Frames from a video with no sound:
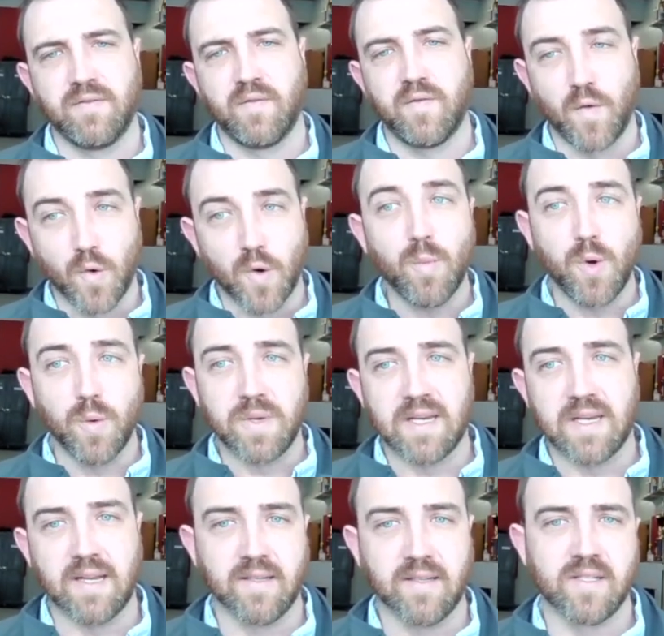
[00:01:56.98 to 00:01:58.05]
formal
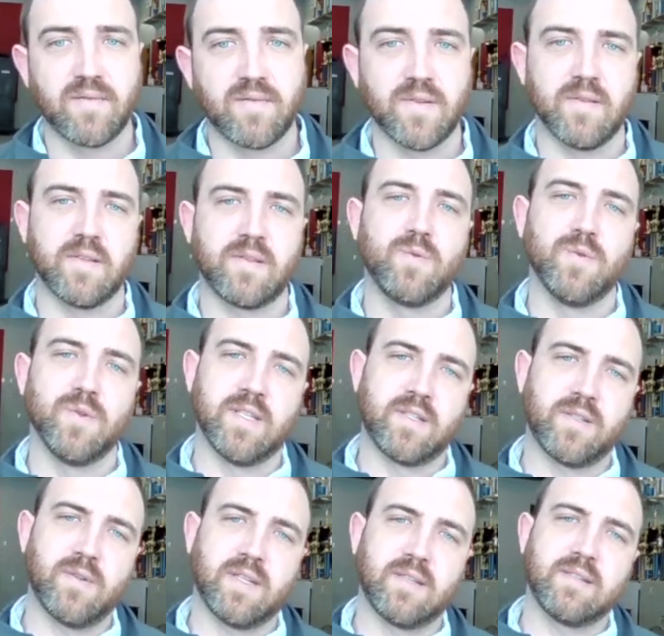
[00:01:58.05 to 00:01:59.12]
meetings for the school
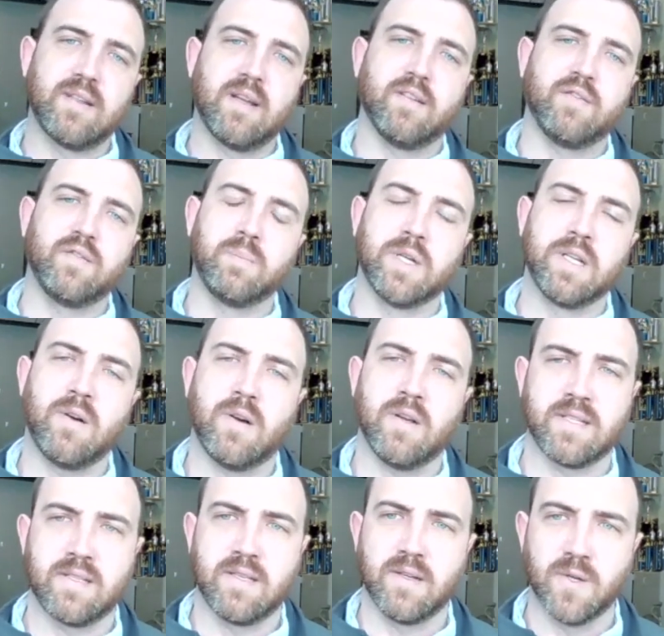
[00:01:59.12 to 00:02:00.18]
district stuff, but
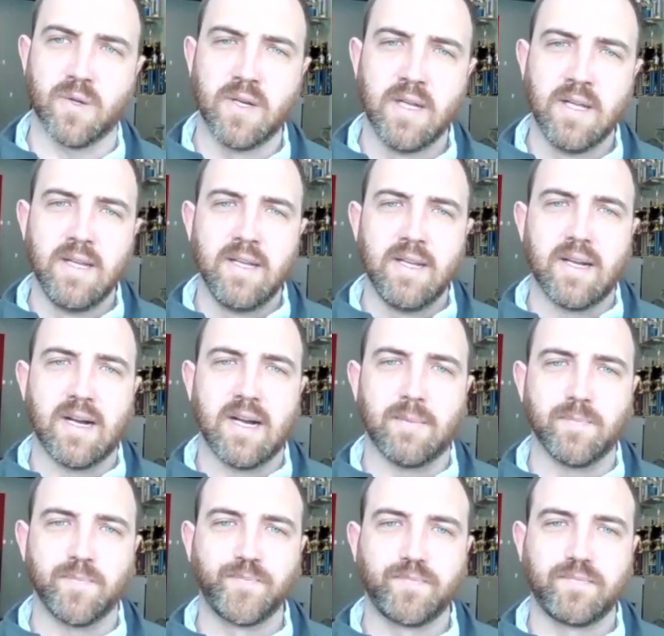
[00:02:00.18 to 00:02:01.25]
also
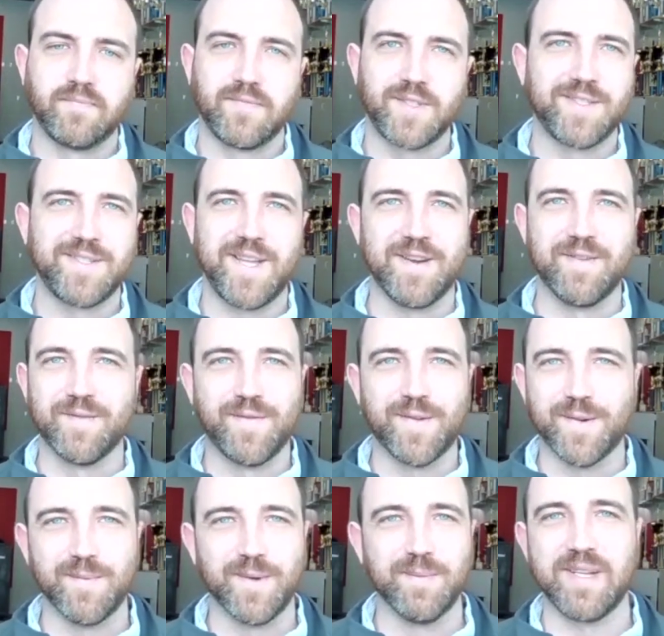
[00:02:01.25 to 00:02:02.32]

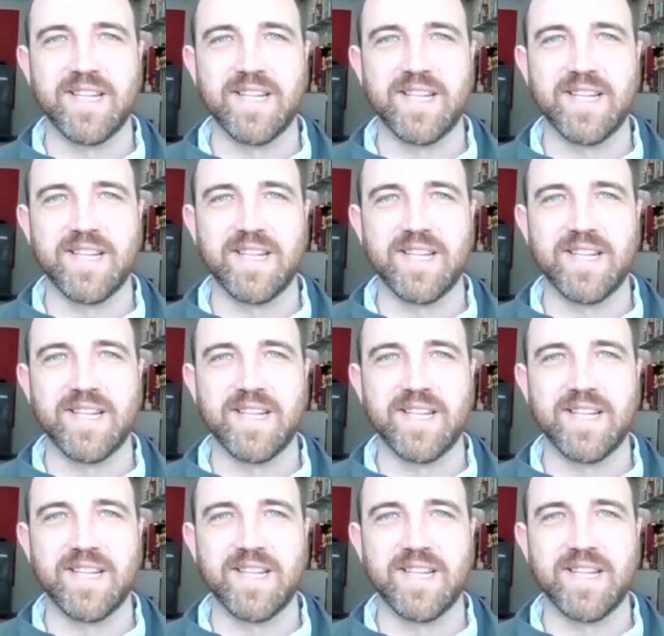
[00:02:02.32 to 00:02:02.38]
informal